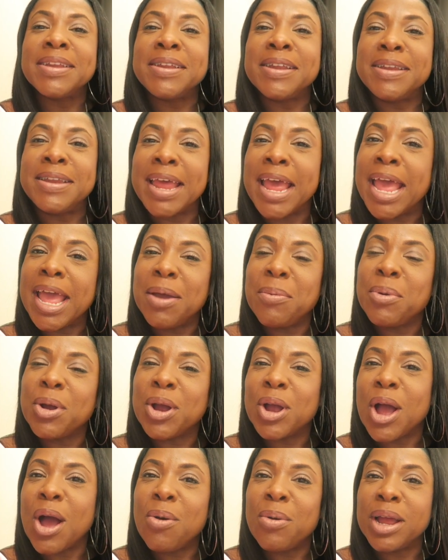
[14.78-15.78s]
Today we're
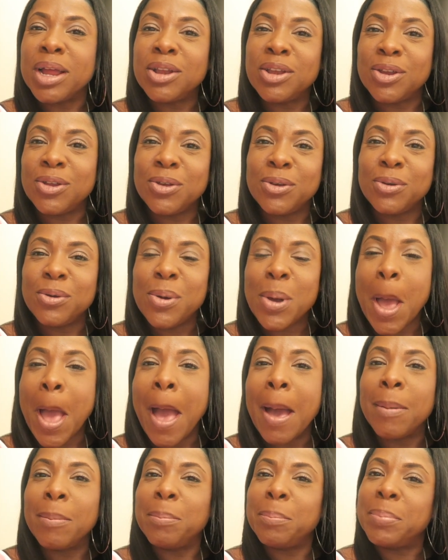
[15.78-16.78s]
going to
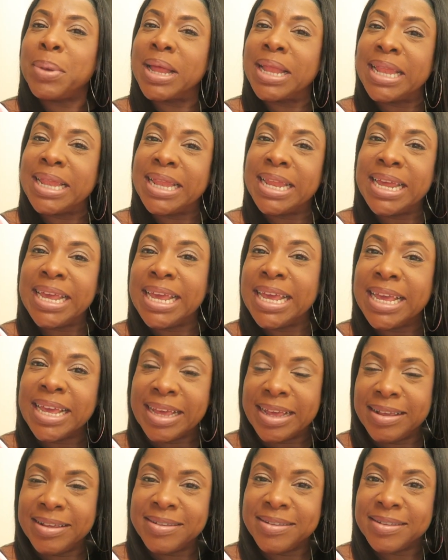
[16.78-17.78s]

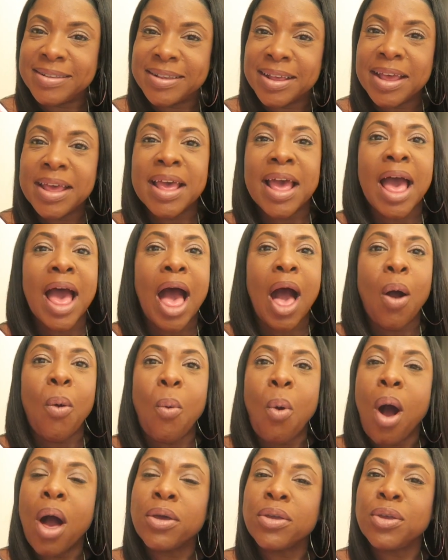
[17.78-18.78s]
Belize. I'll
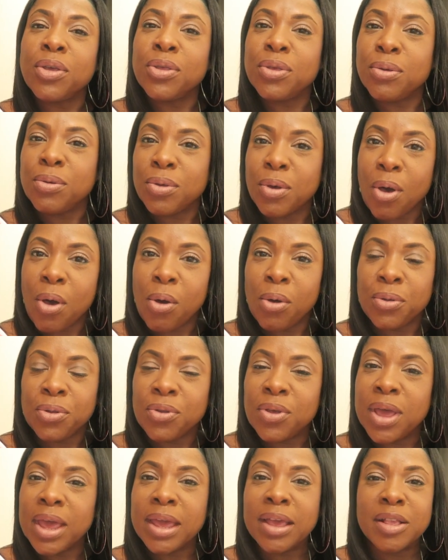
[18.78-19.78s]
walk you through the whole
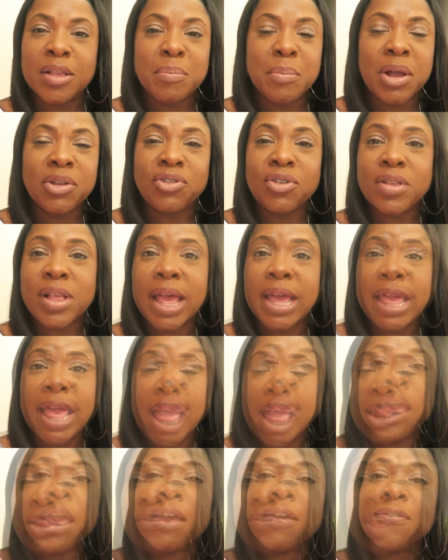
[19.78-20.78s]
thing as much as I
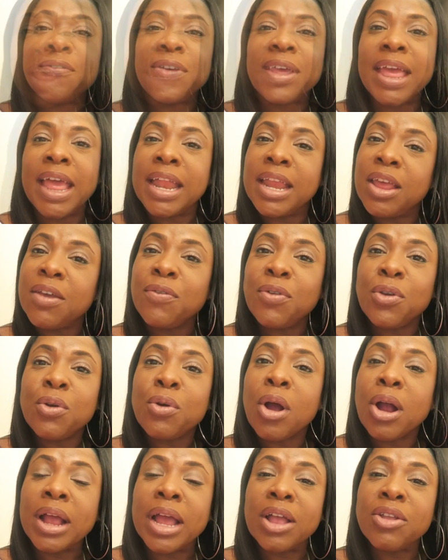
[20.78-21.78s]
can. If any of
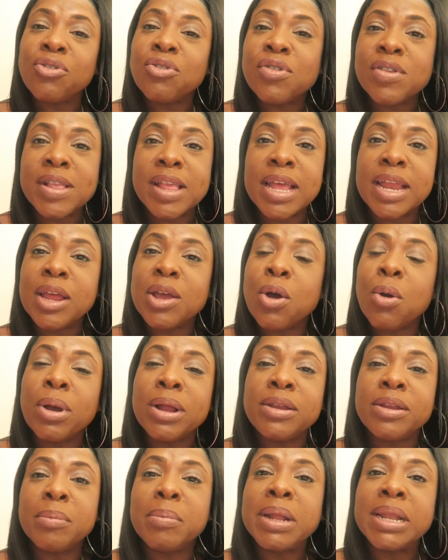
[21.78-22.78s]
you are interested in
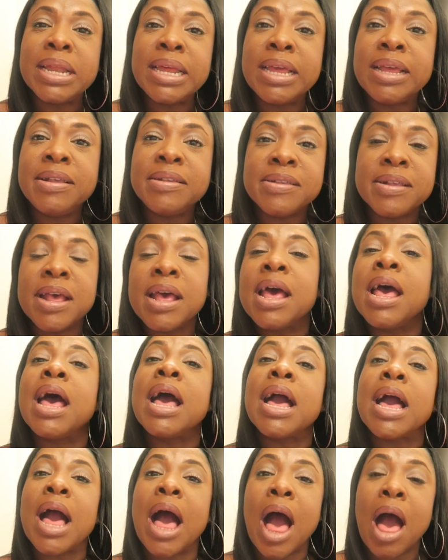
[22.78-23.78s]
going to Belize,
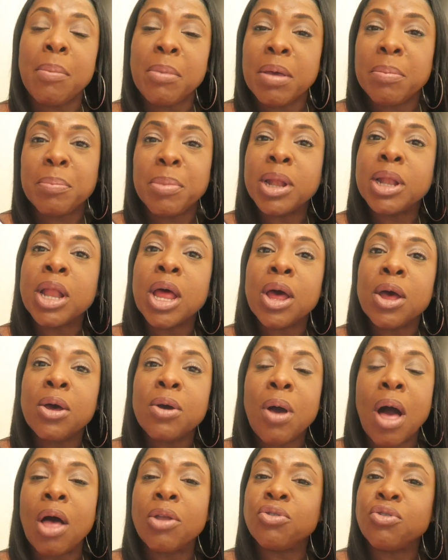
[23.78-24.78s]
comment
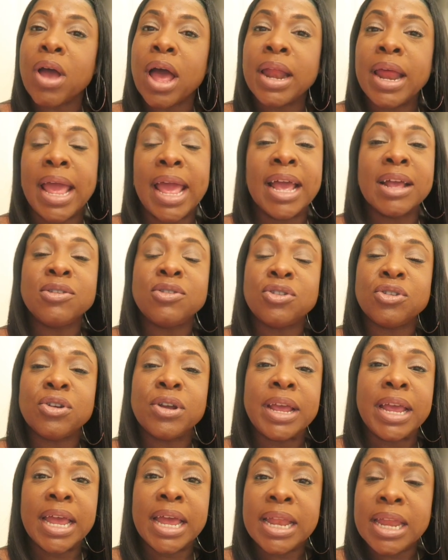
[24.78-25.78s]
below. I'll try to
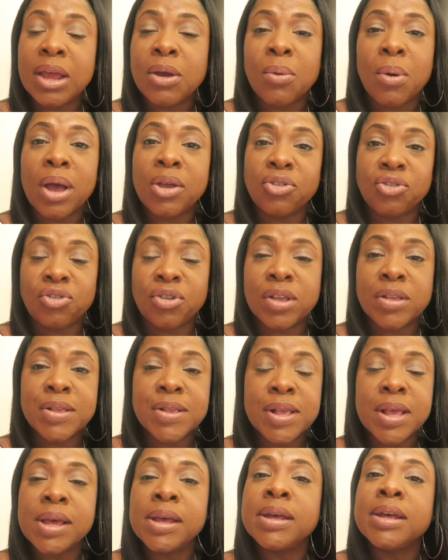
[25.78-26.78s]
answer any
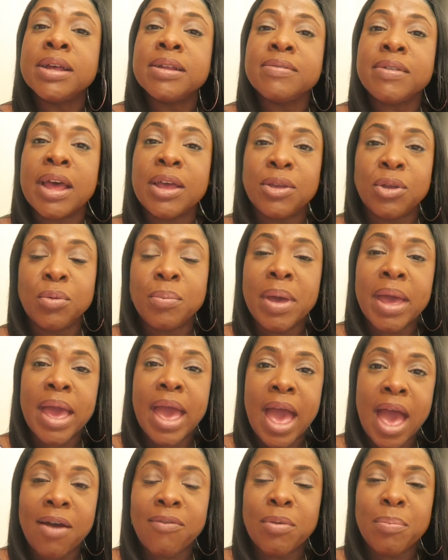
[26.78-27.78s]
questions that you may
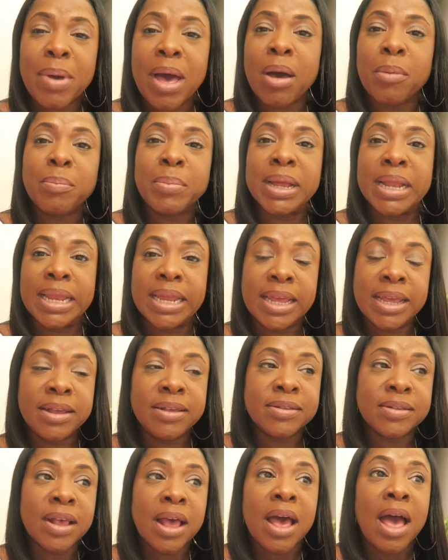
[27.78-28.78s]
have about
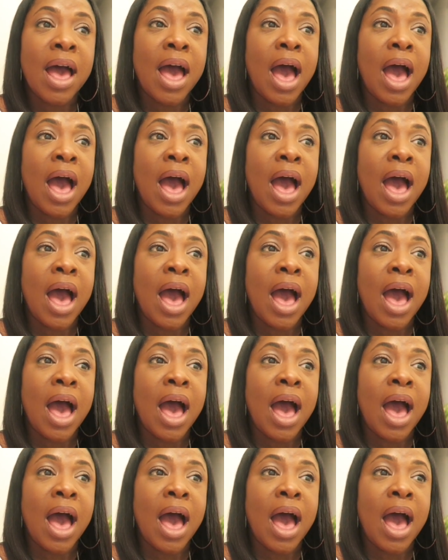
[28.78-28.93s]
Belize.